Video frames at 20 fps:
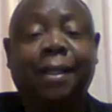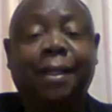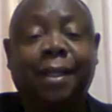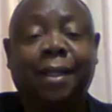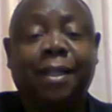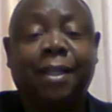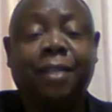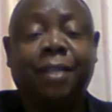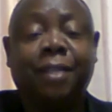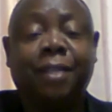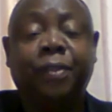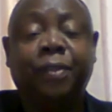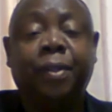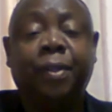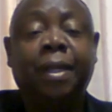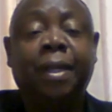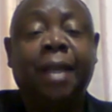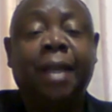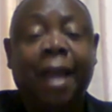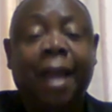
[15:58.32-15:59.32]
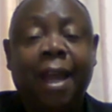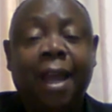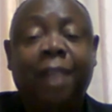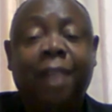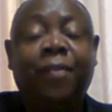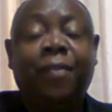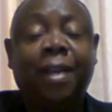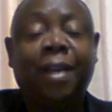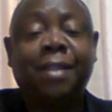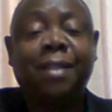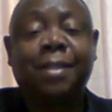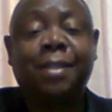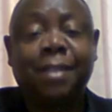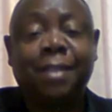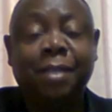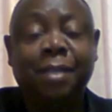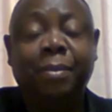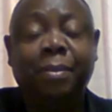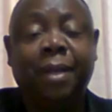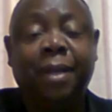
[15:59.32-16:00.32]
debt review have a
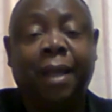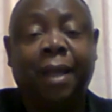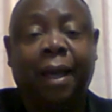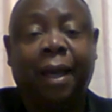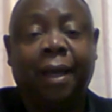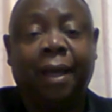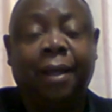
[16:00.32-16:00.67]
similar